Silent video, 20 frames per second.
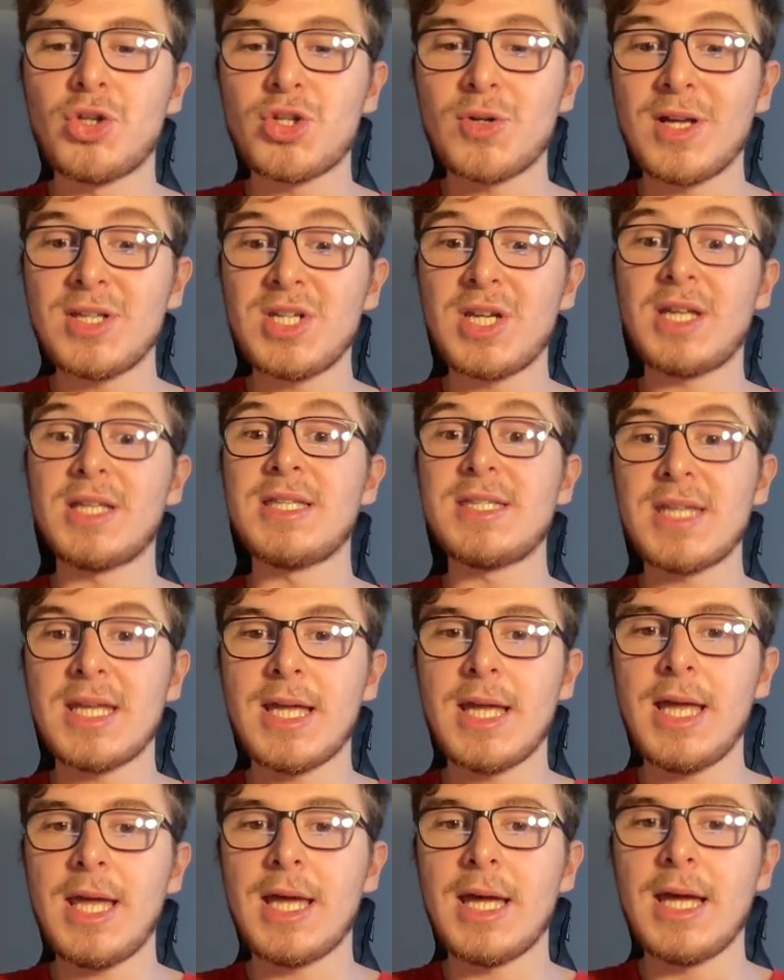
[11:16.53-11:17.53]
So as you can
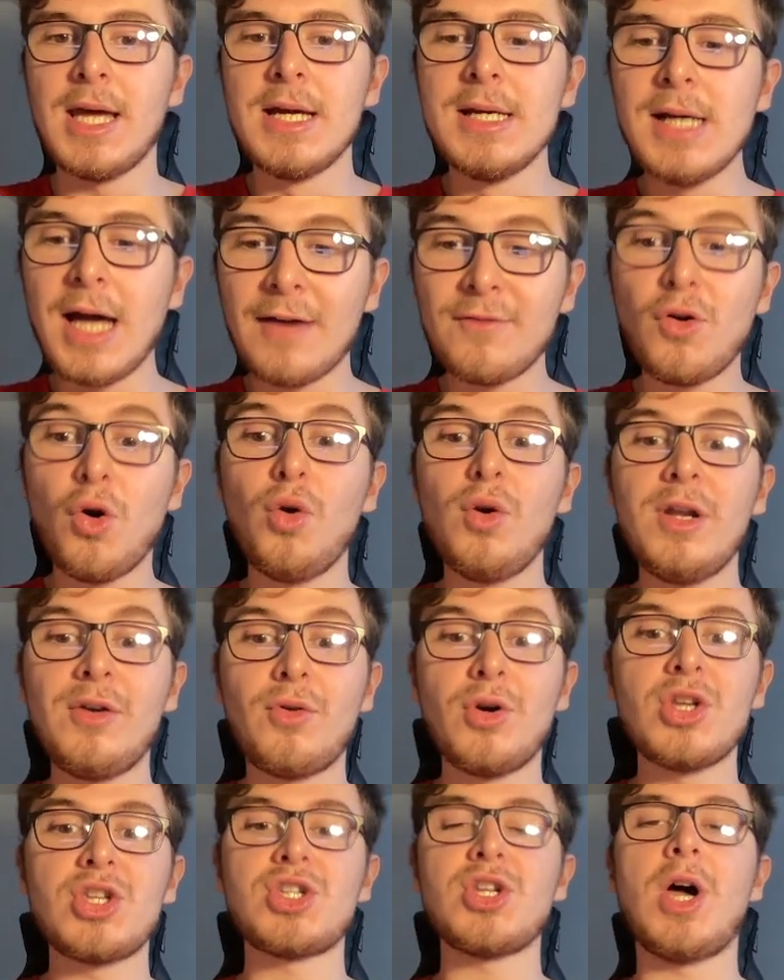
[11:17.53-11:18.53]
see here, I've got
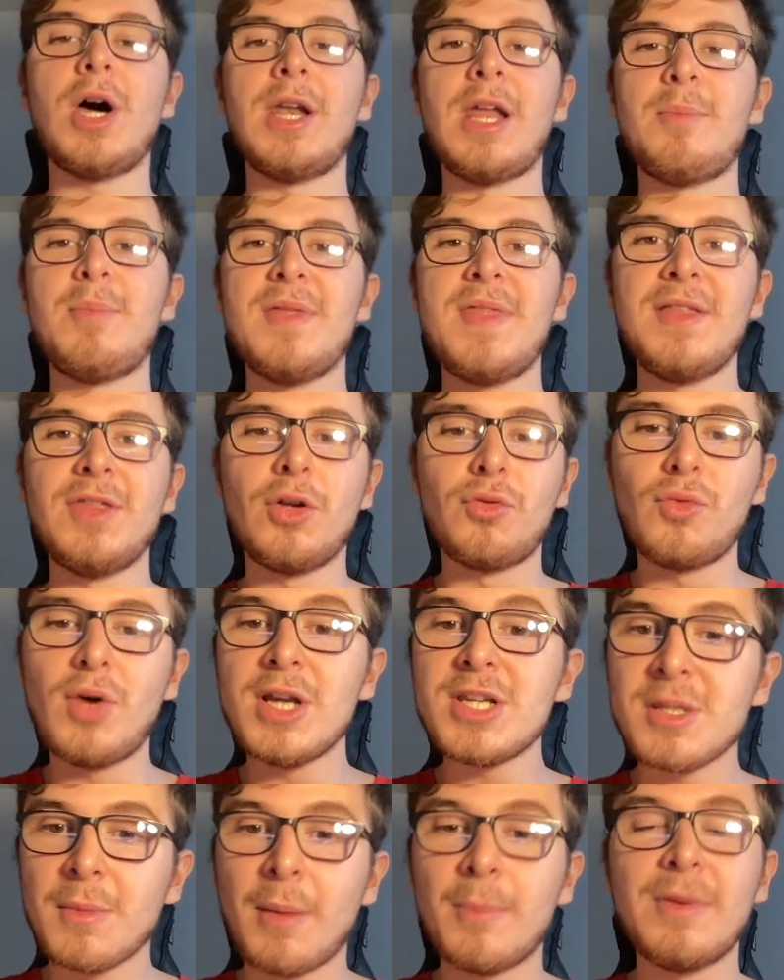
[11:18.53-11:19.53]
Leroy Sané, but then the
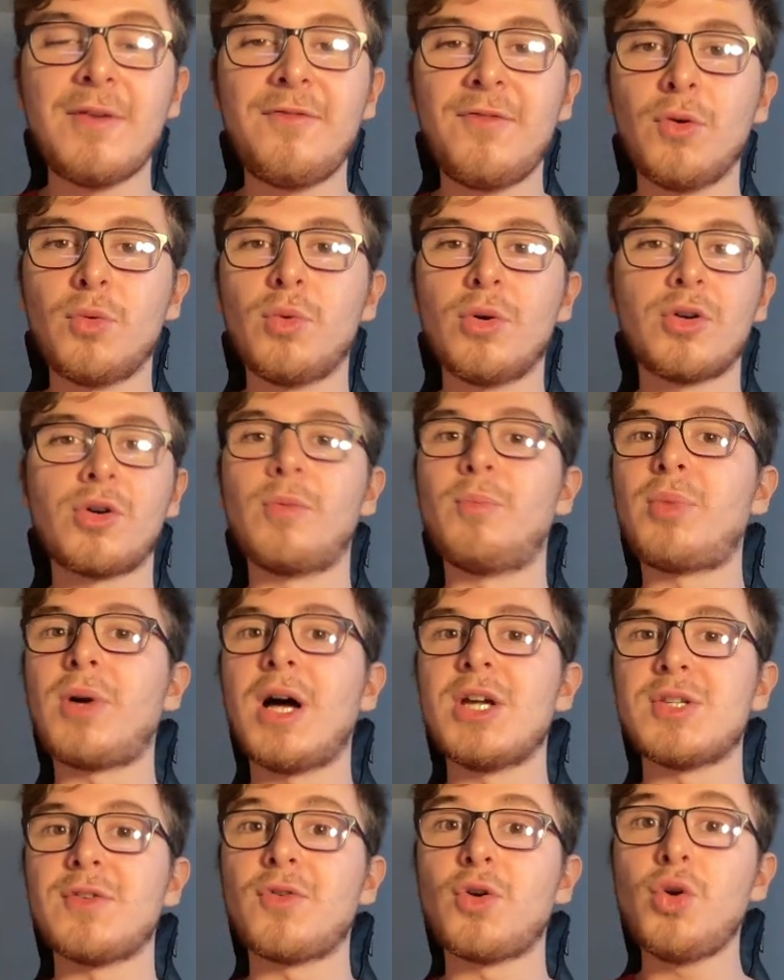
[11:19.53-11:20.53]
rest of my midfield would
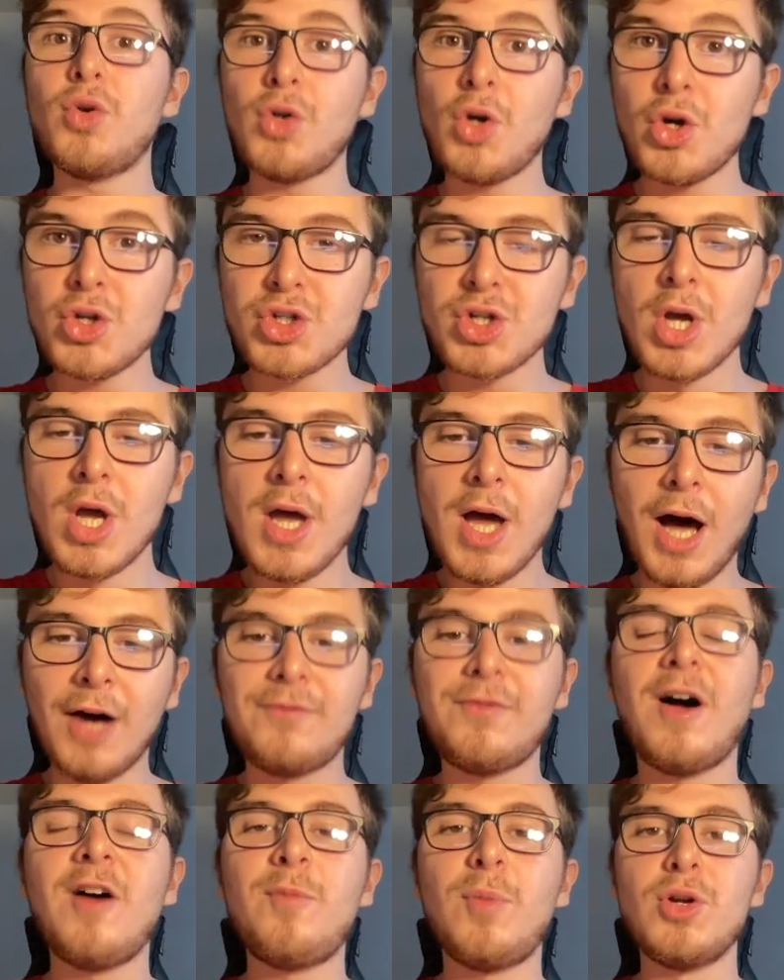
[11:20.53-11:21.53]
comprise of Kudus, a
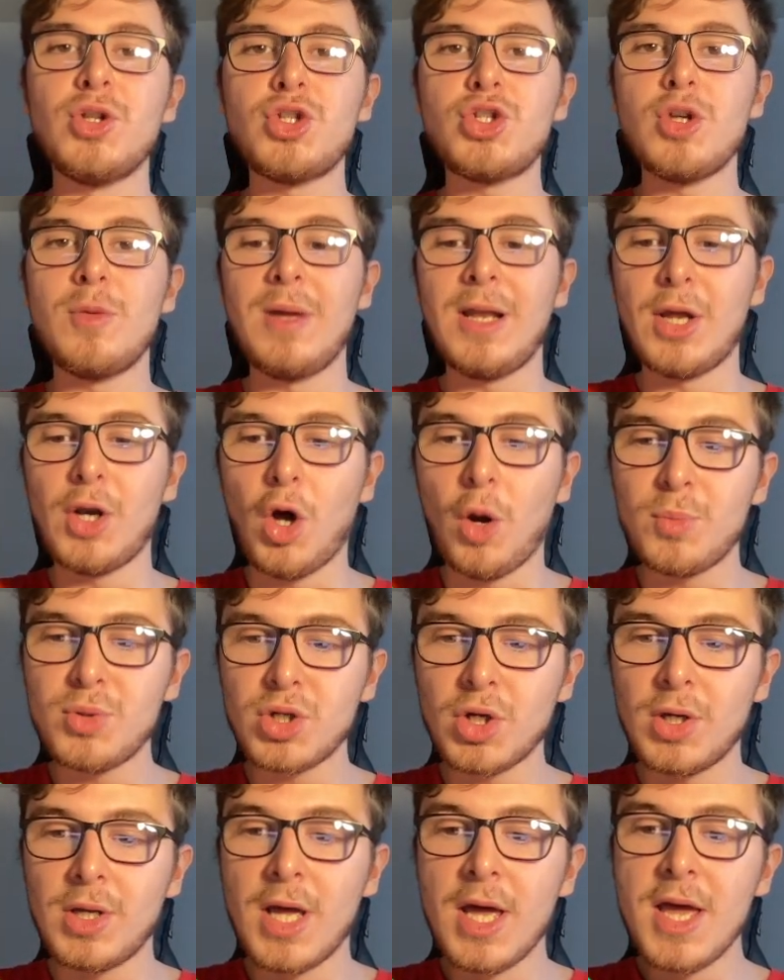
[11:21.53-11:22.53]
5.2 million
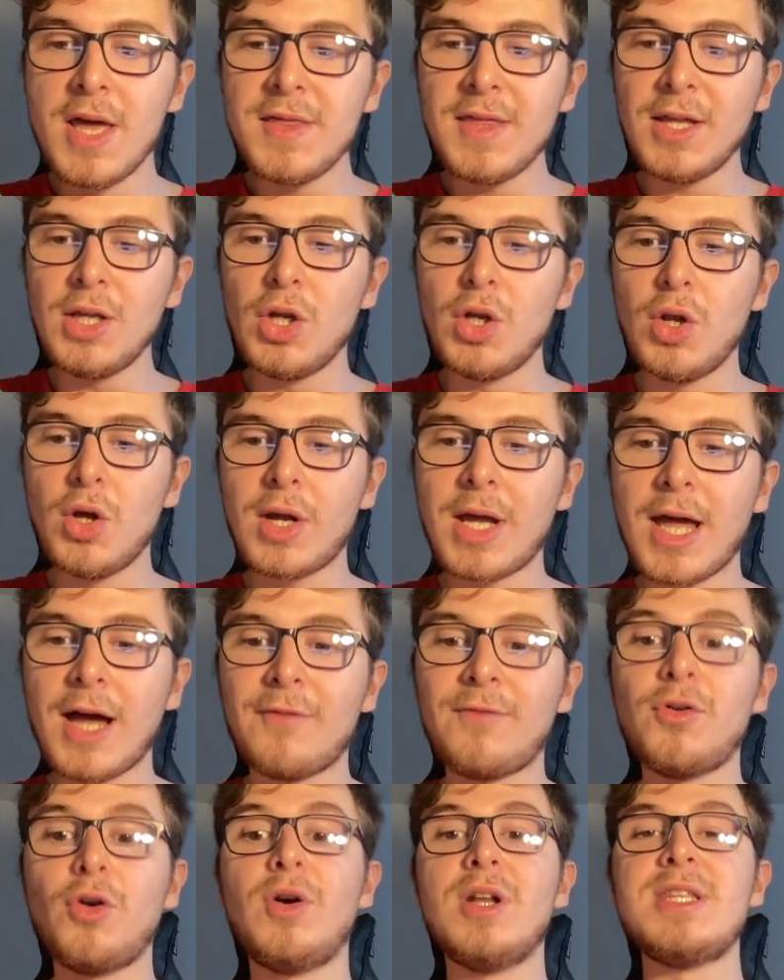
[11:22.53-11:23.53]
option. Then you look
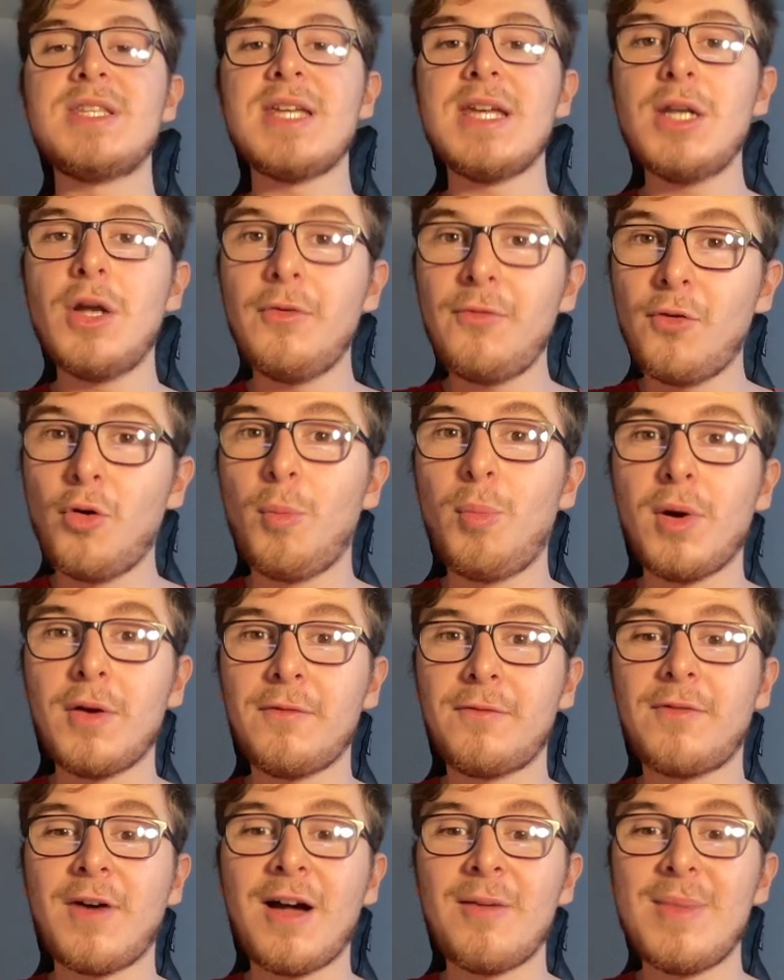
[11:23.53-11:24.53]
at Florentino,
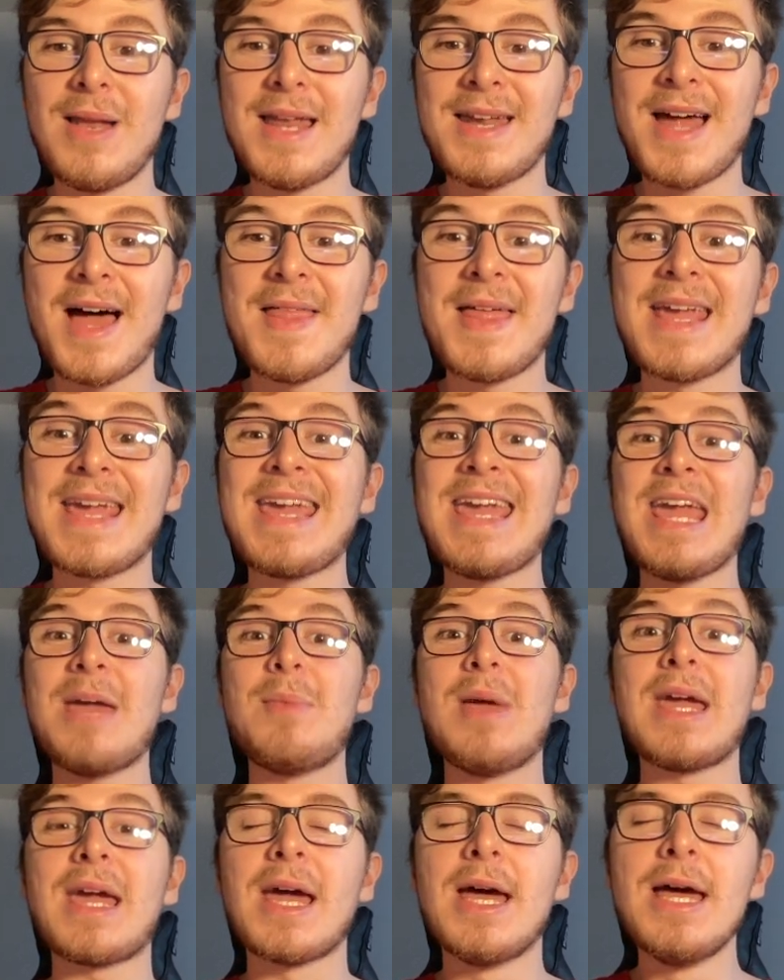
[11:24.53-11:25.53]
4.5 million, and then
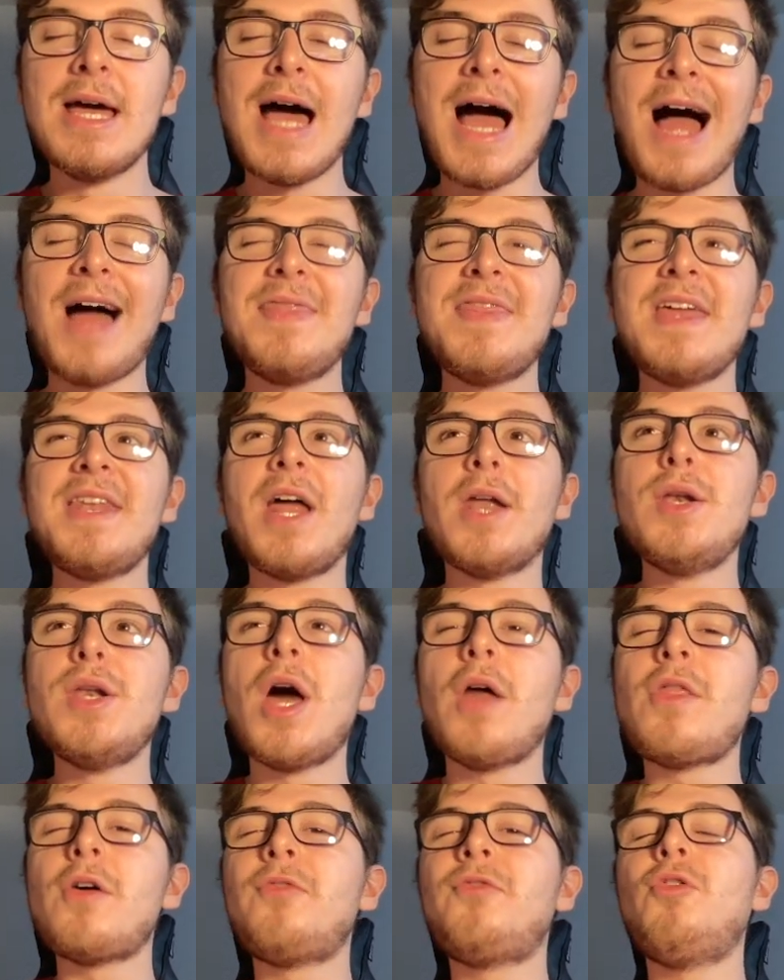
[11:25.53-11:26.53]
Kimmich, and then
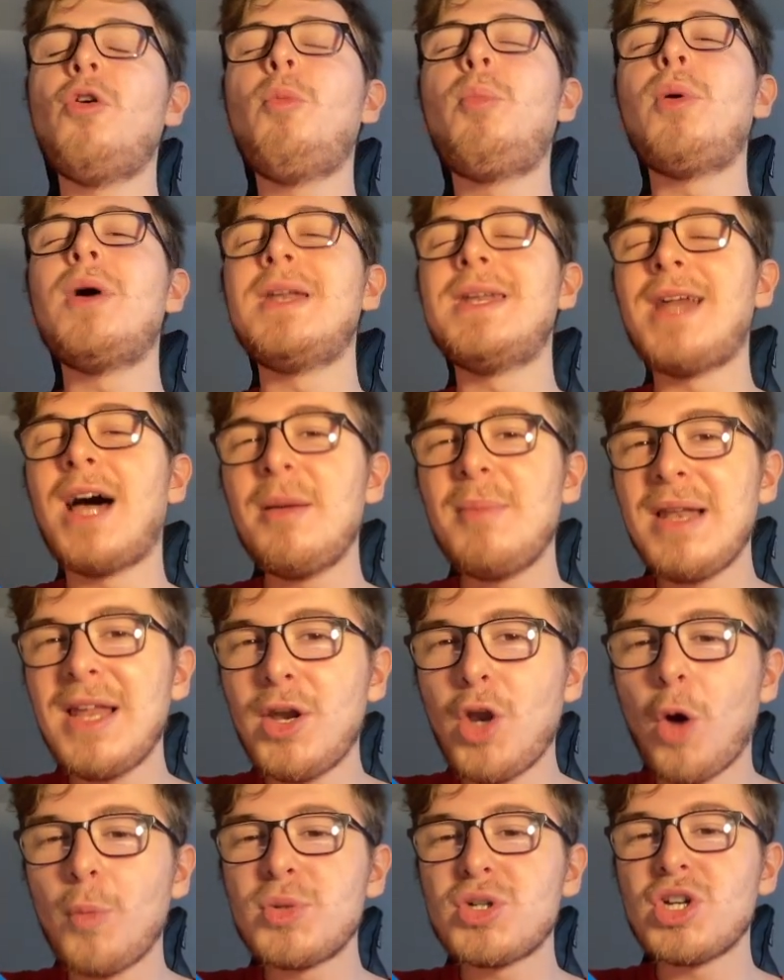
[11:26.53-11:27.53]
another 4.9
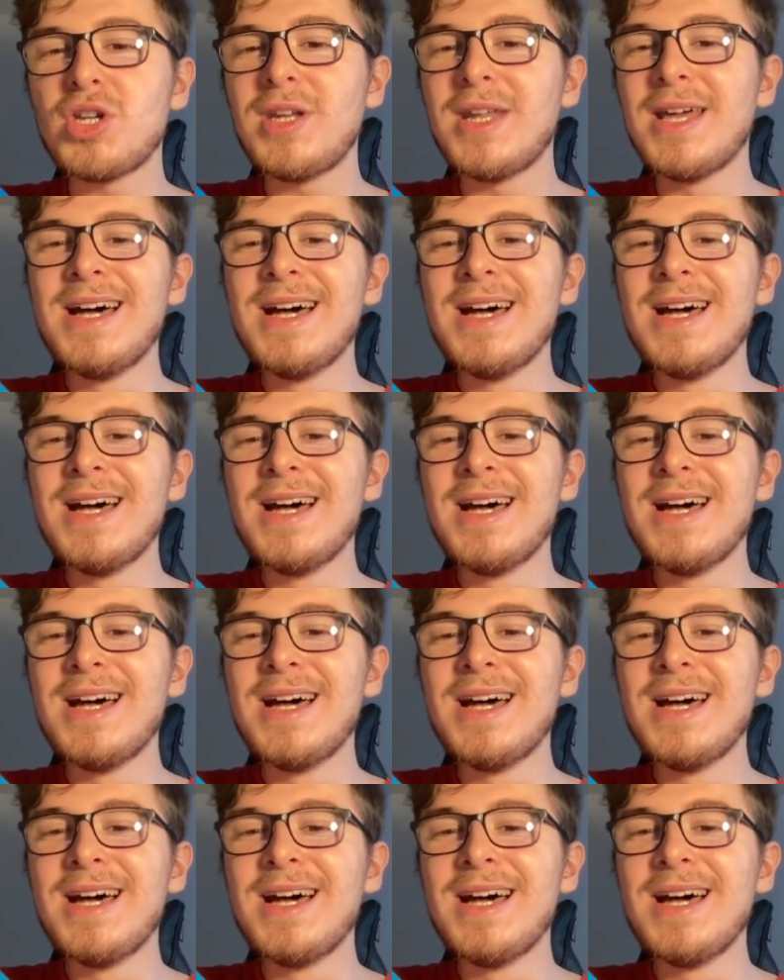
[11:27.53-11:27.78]
million option.